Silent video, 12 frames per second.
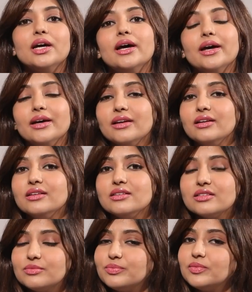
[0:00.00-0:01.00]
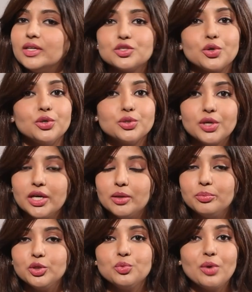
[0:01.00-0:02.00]
and it's going to
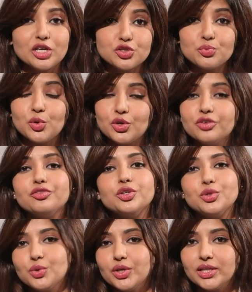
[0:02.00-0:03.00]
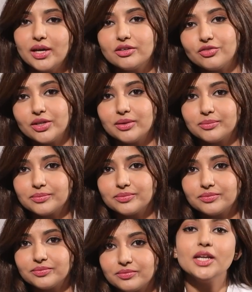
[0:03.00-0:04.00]
help you much more if you do it that way.
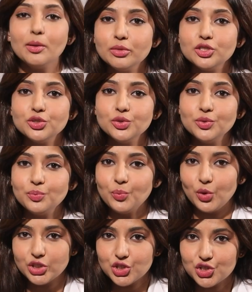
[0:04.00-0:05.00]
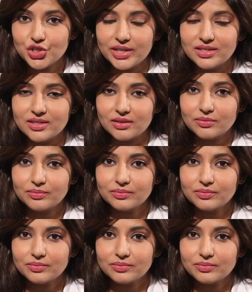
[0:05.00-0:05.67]
Number two, moisturizing.